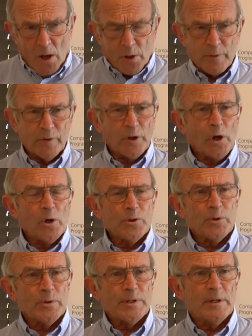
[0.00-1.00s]
you've got to ask
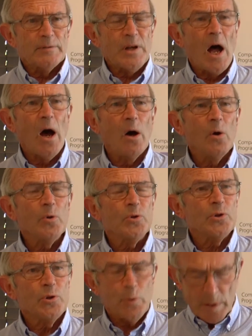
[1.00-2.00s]
yourselves, how do
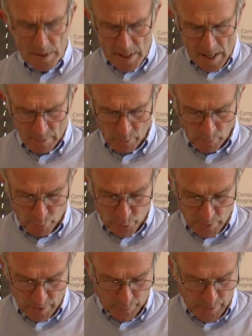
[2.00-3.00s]
you enable
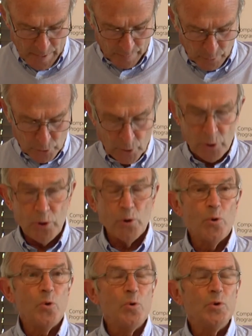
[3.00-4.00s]
poor people to
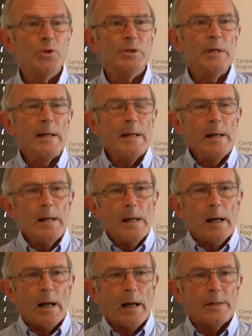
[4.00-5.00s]
use
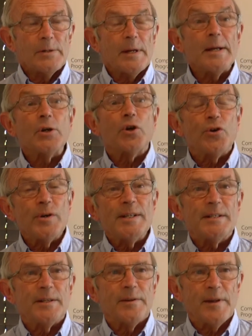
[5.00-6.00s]
and
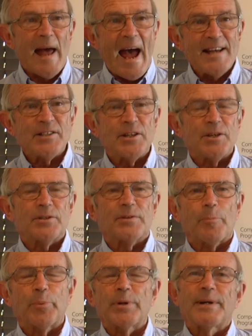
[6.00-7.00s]
increase the assets, the
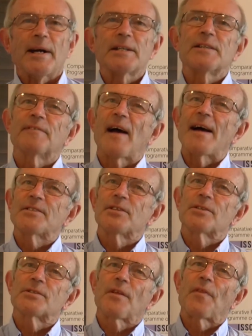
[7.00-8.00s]
productive
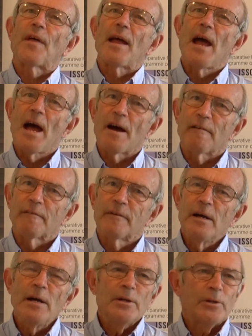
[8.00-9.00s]
assets that they have?
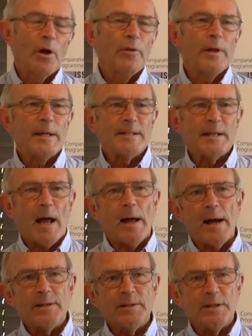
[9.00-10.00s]
Now, those
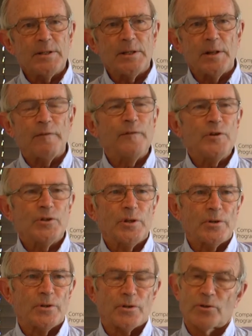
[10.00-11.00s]
assets in the first
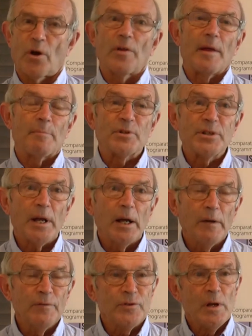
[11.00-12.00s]
instance are
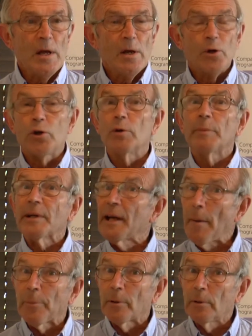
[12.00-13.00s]
themselves, human
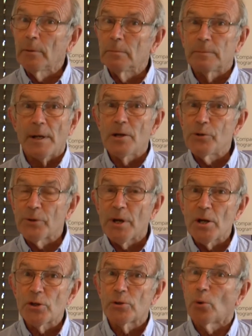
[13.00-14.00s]
capital,
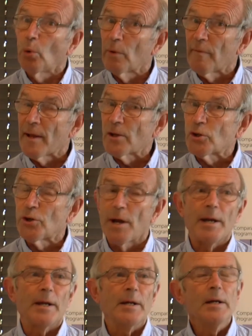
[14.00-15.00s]
education, all of that
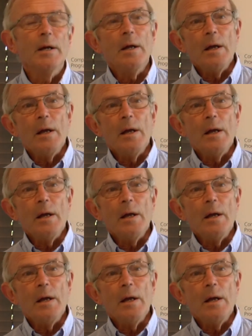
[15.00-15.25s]
training,